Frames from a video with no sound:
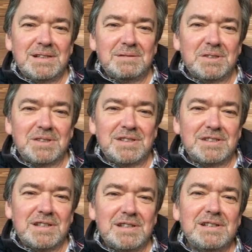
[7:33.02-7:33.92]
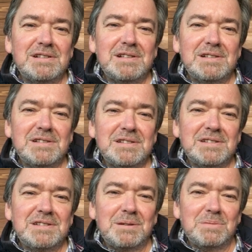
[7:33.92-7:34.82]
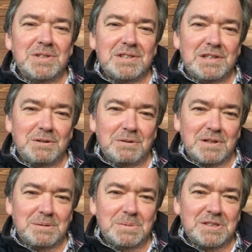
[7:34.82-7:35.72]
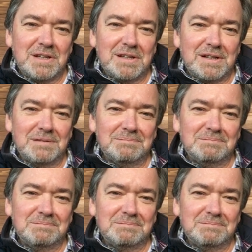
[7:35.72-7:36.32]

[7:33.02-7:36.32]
I want to say something equally bizarre.